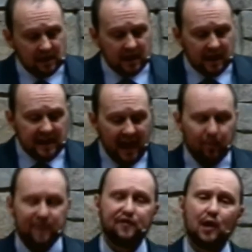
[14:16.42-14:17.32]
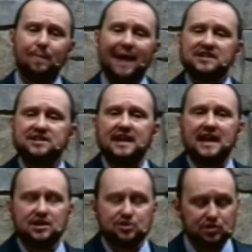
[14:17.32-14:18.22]
Now, refer back to the
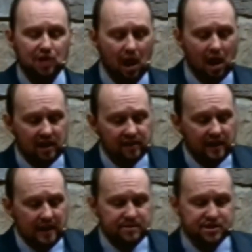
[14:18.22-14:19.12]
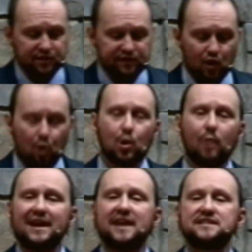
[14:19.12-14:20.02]
Easter talk of Mr. Fillmore
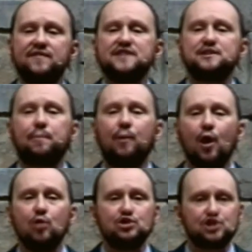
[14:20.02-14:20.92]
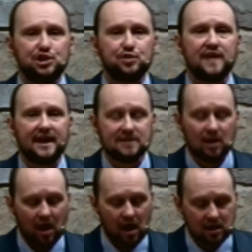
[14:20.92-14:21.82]
because of his approach to that
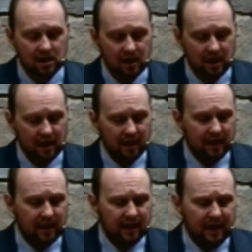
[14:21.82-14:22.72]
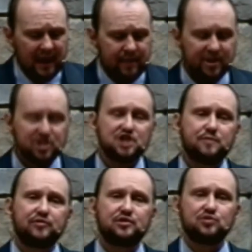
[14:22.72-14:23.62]
talk. He mentions
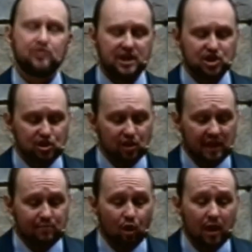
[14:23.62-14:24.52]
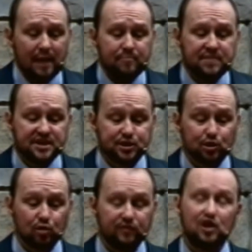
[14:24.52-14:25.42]
both the traditional and more
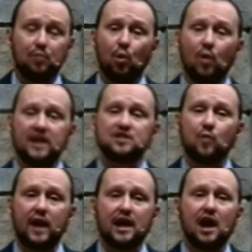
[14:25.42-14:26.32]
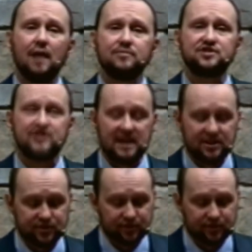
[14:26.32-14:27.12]
mystical viewpoints when it comes to Easter.